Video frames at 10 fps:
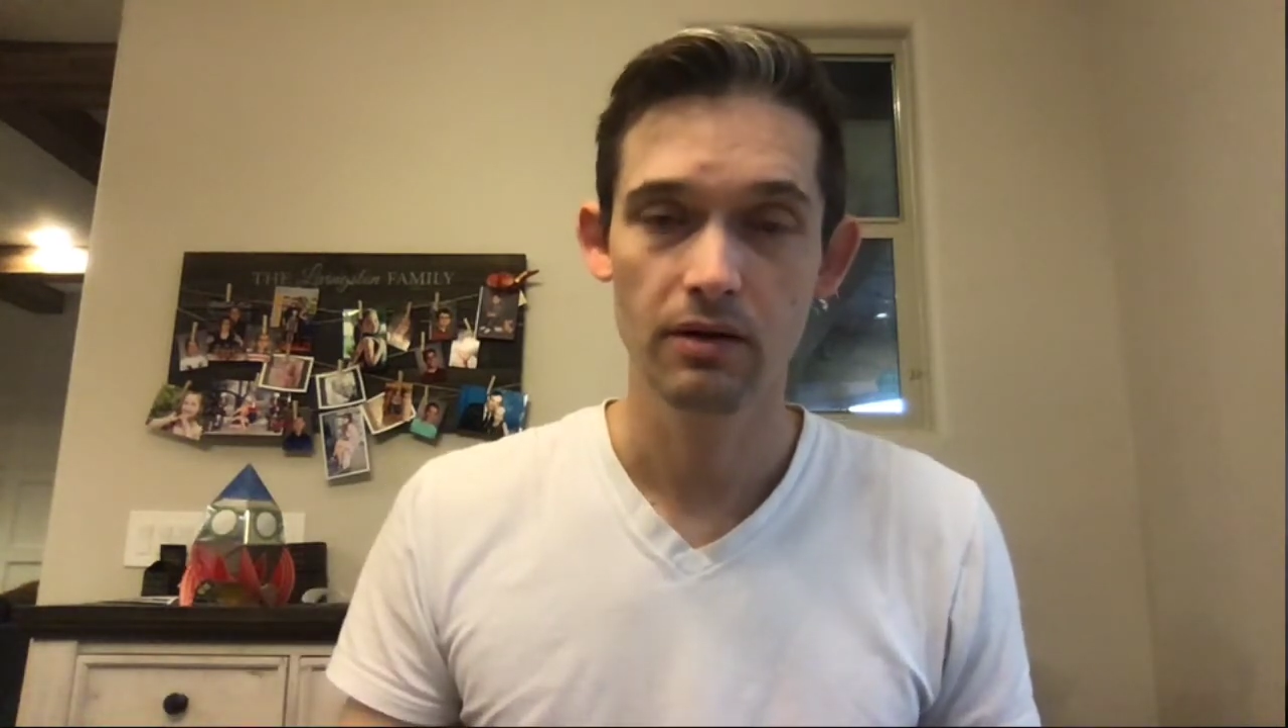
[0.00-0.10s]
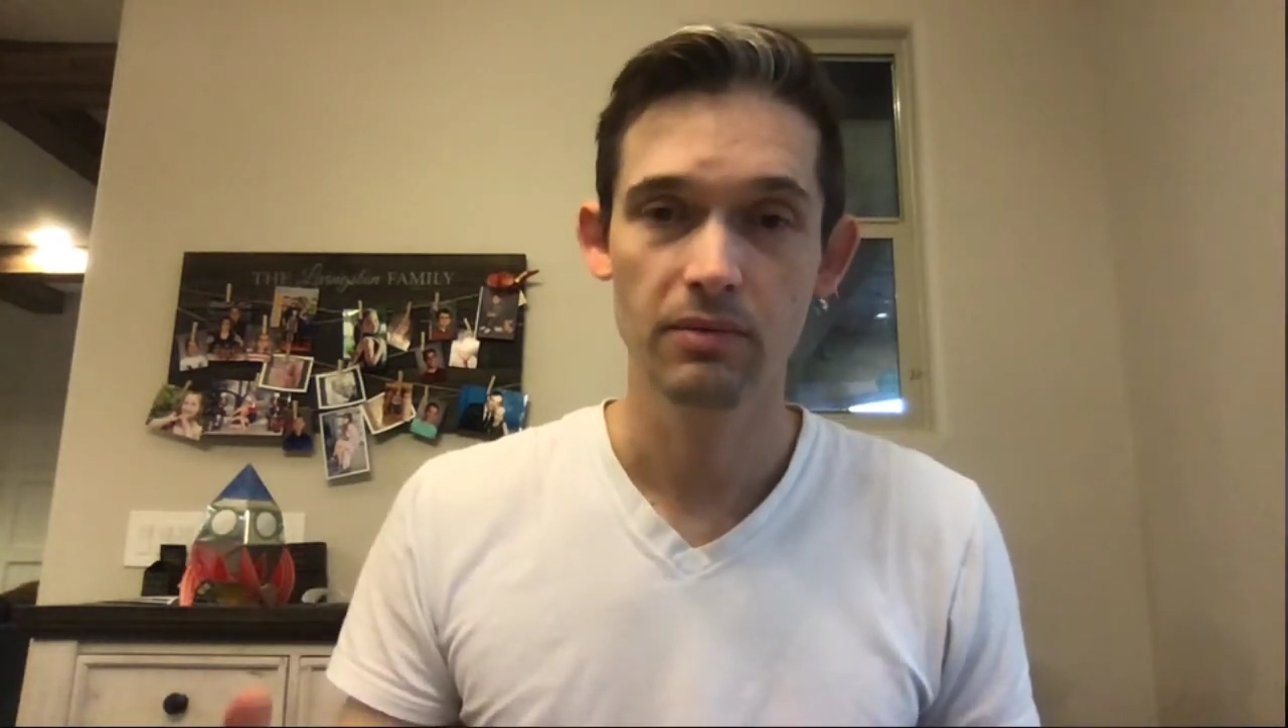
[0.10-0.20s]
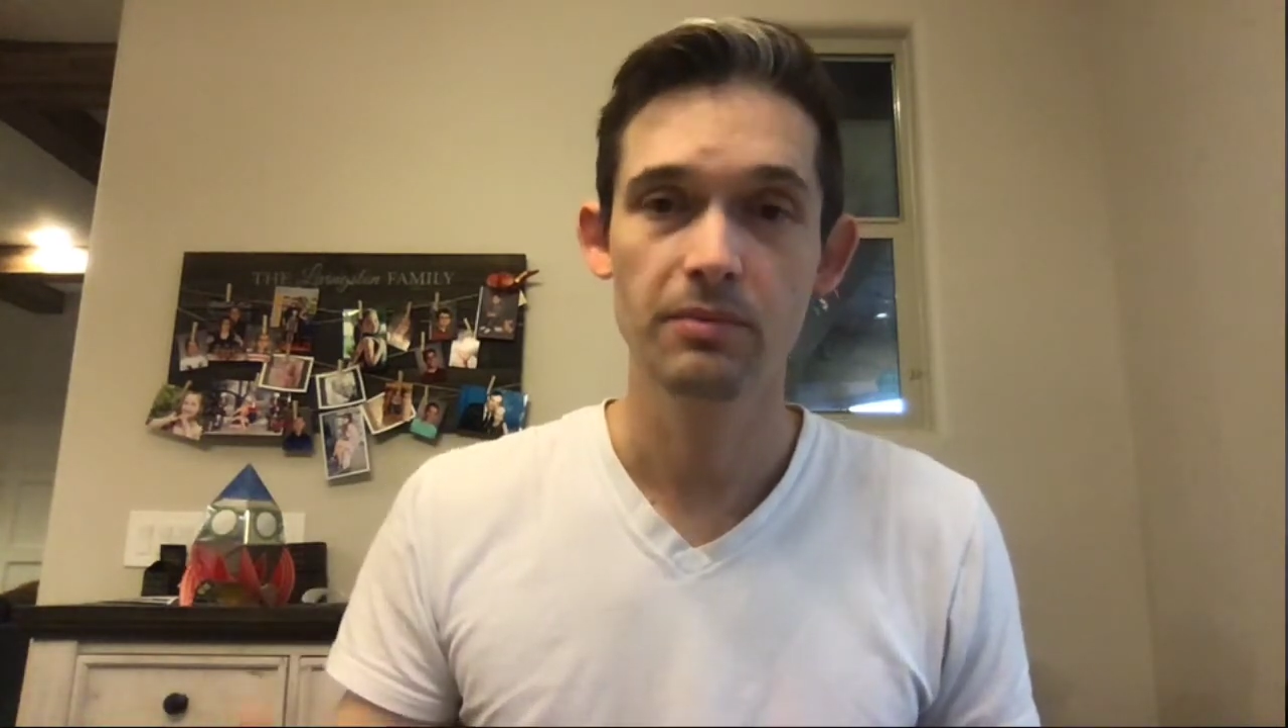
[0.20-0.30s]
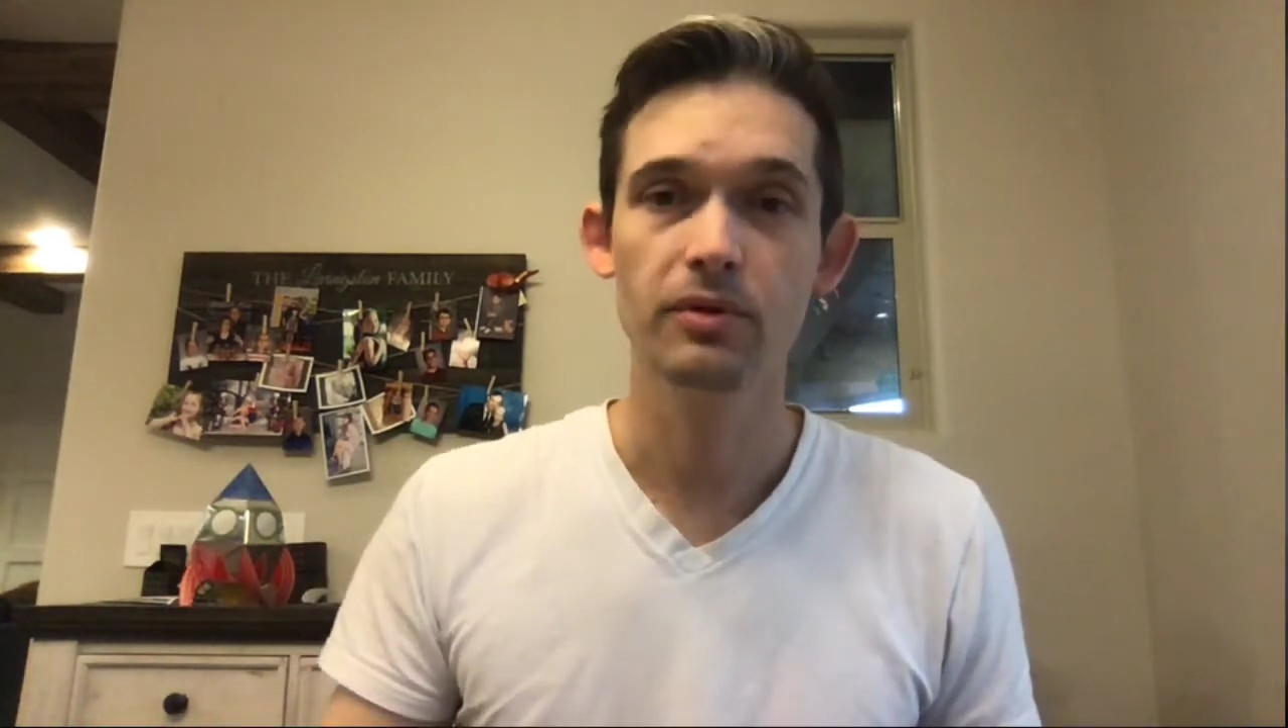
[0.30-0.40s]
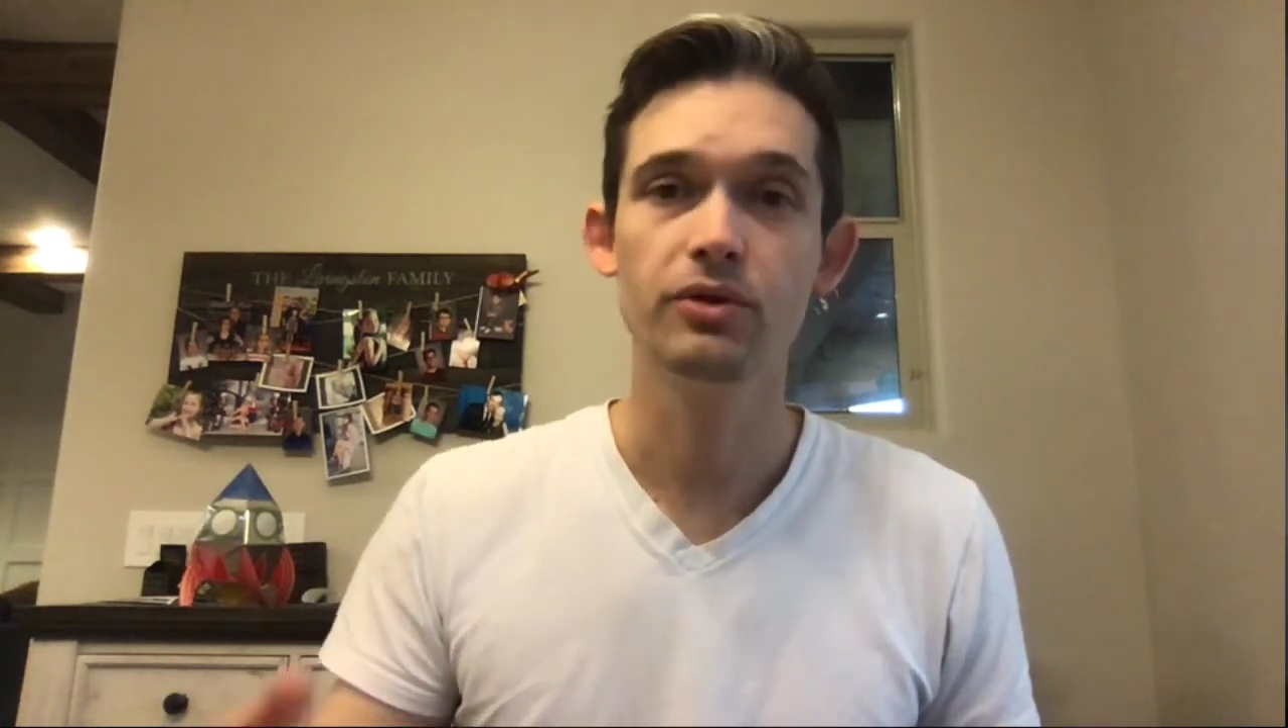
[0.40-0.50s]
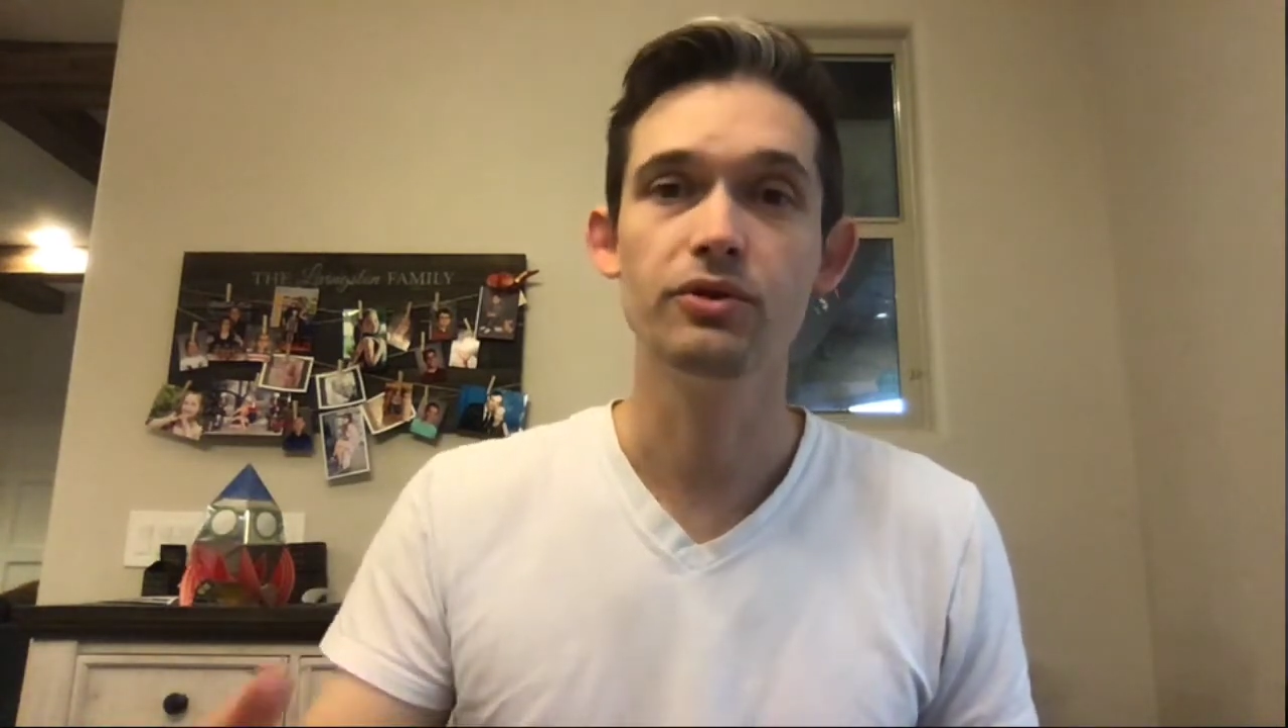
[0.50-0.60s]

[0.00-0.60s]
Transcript: people who